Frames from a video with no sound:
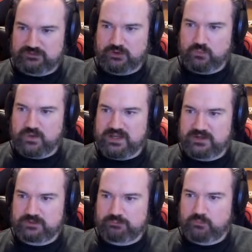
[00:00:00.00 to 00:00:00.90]
So we
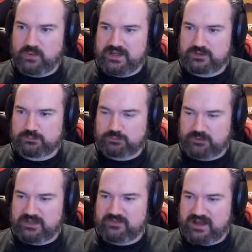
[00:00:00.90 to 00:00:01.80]
could
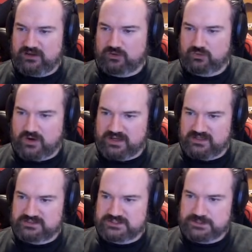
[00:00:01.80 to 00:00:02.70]
bring that
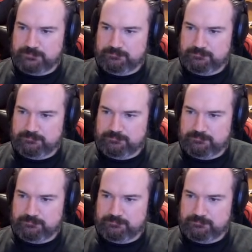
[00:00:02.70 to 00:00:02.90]
crate.